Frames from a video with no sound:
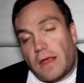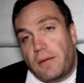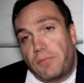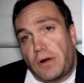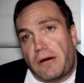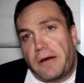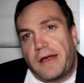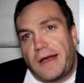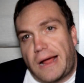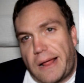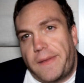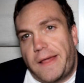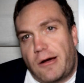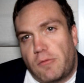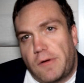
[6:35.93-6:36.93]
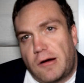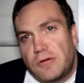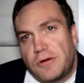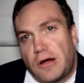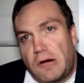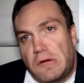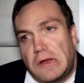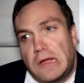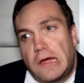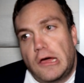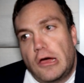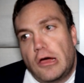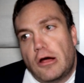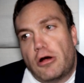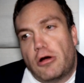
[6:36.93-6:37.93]
Probably not that well known.
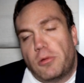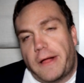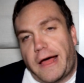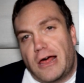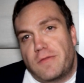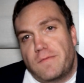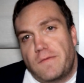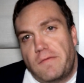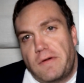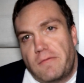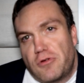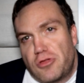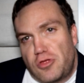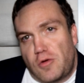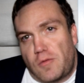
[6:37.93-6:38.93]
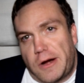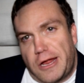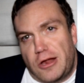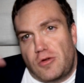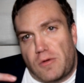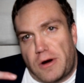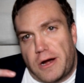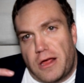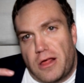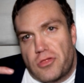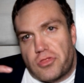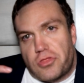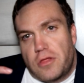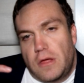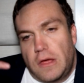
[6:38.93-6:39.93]
Her last movie was 2020's